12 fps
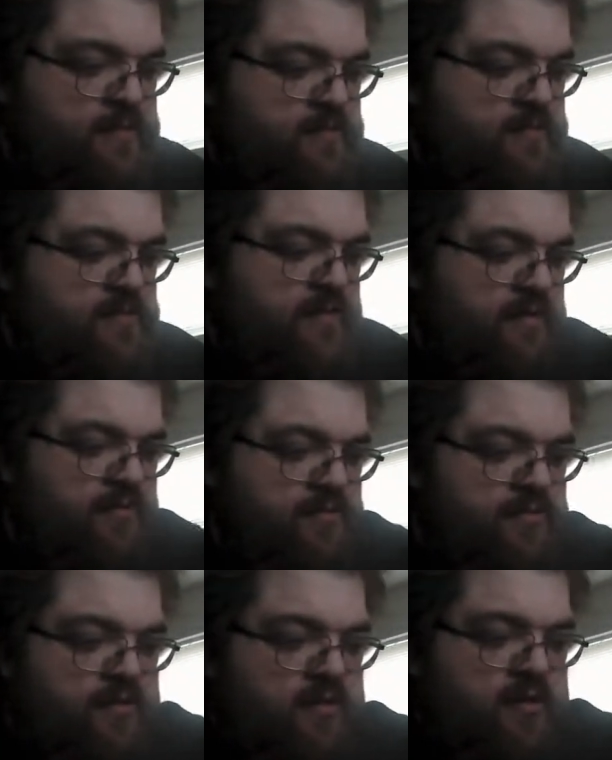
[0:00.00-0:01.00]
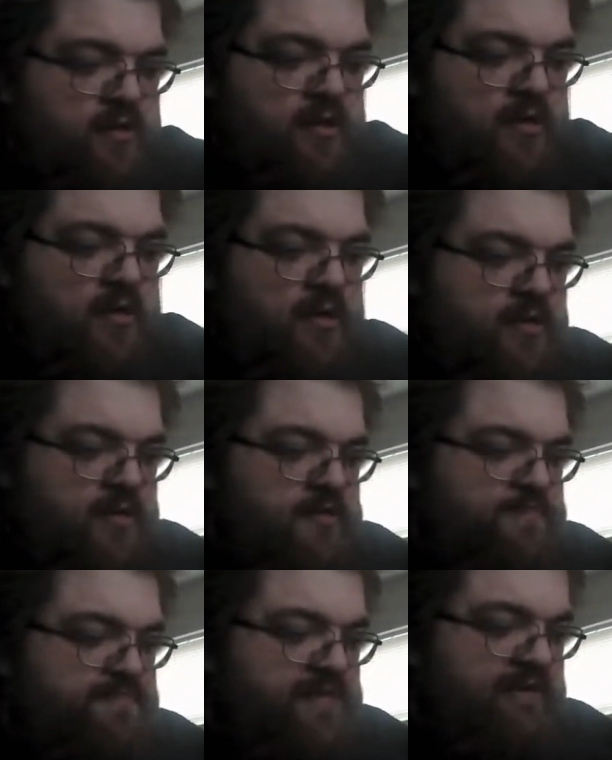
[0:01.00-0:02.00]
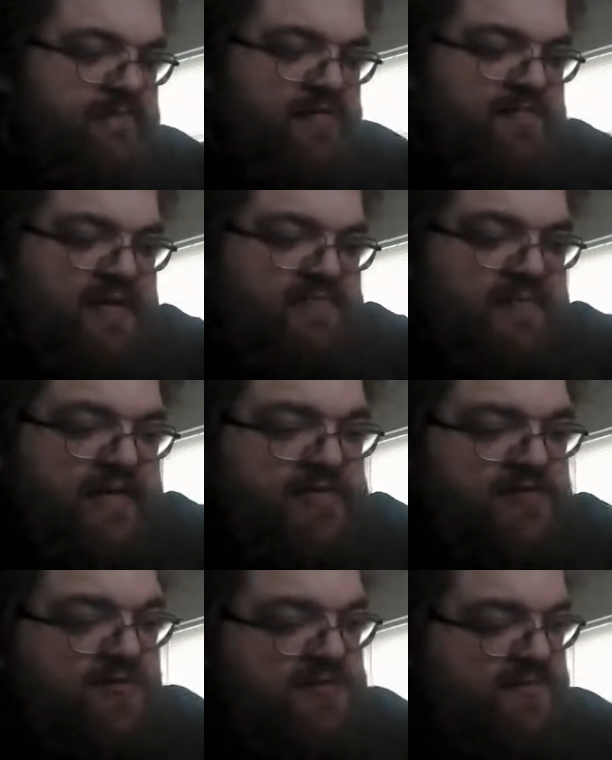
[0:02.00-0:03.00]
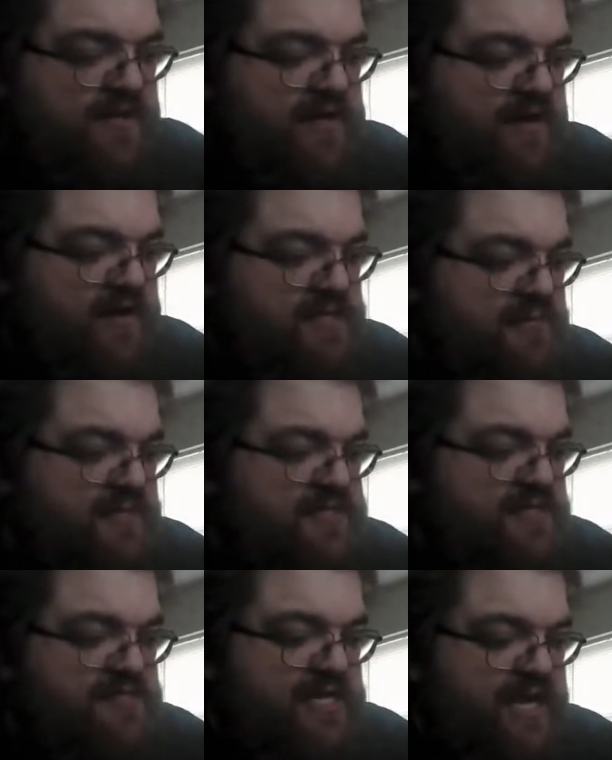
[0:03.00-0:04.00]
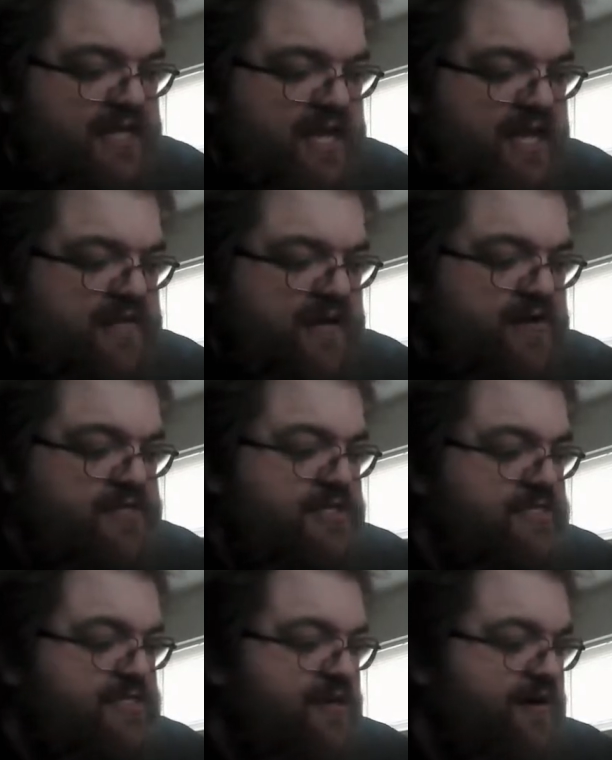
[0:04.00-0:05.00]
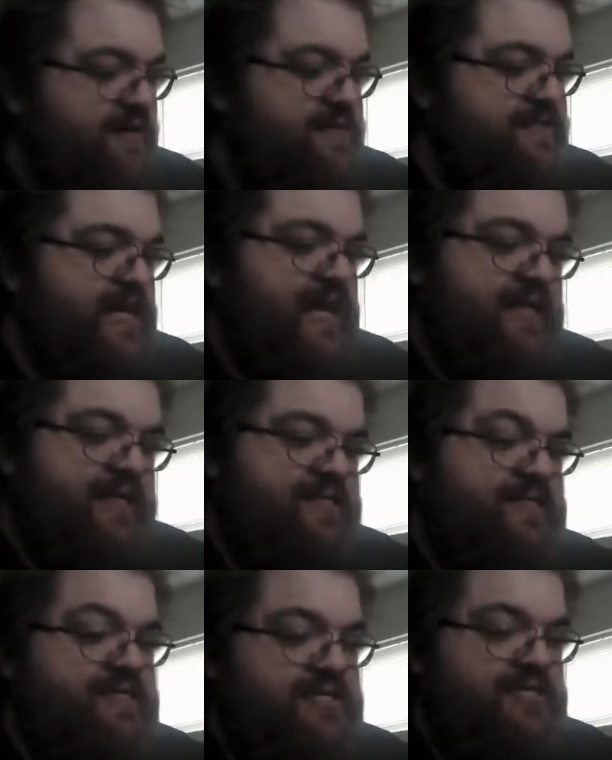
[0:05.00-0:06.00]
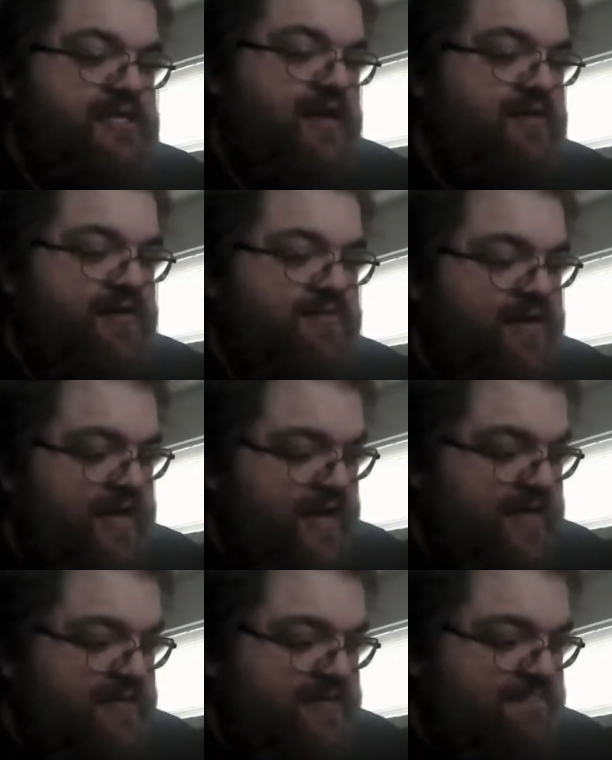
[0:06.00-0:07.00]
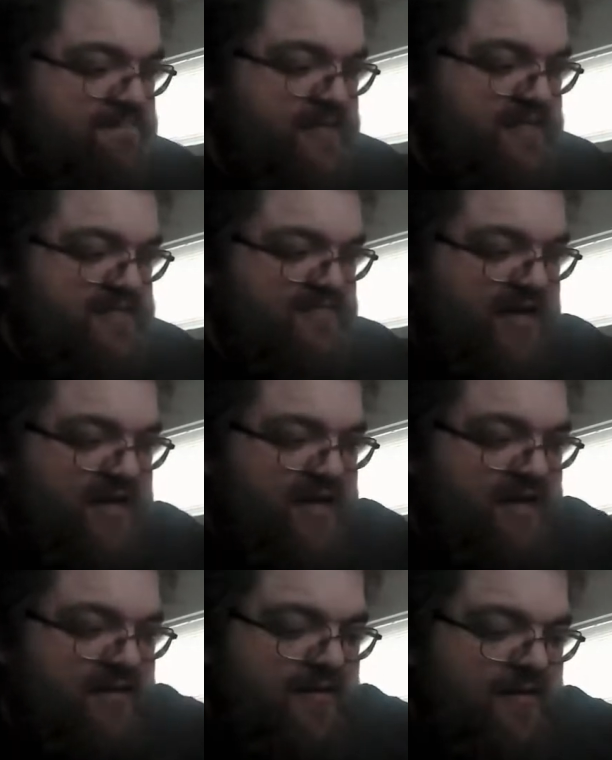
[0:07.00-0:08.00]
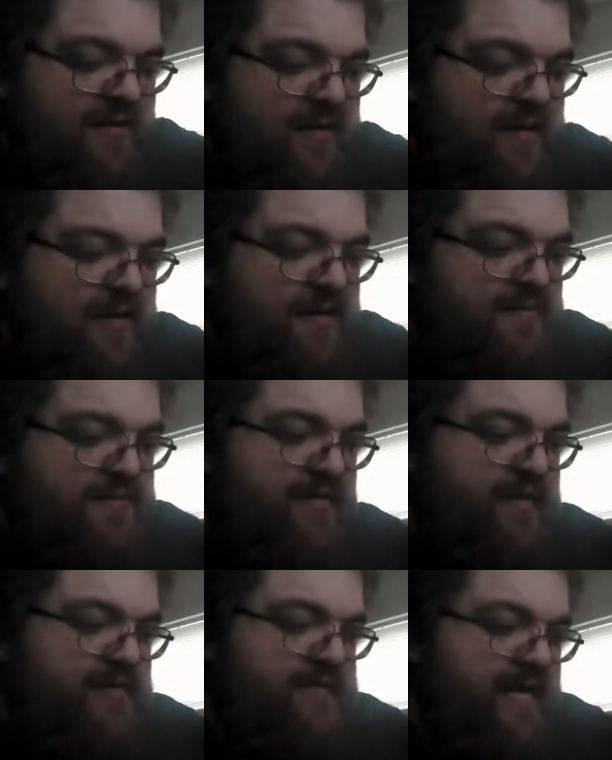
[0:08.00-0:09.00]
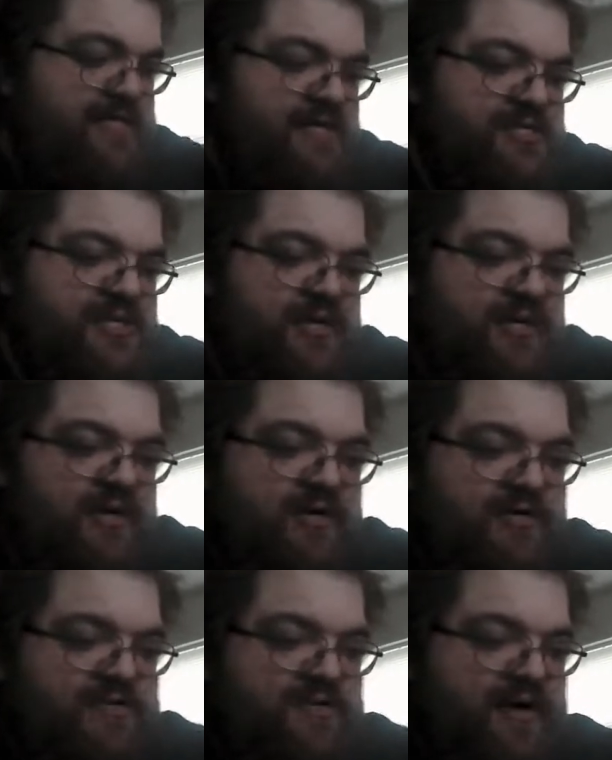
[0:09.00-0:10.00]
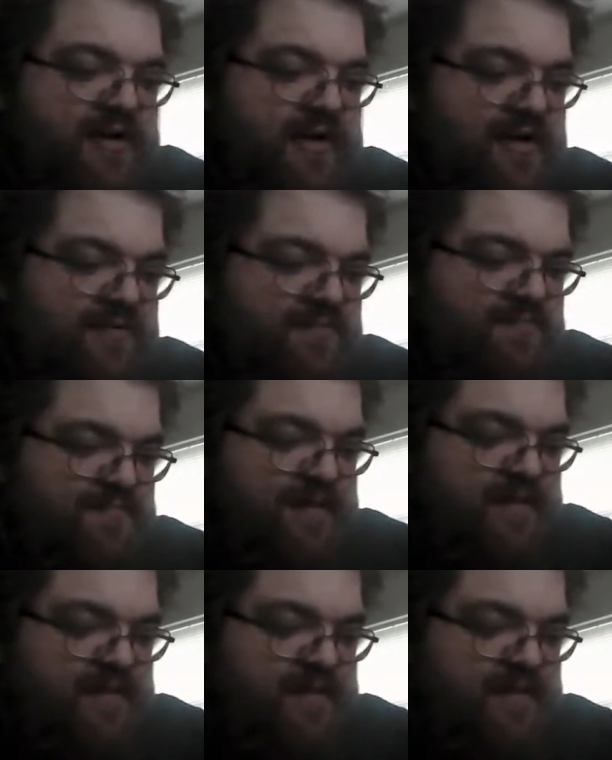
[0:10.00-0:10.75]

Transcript: So, I'm not being mean towards my dogs. Please understand that they're just dogs, and this is just how they react. It's fine. They want attention and cuddles right now, and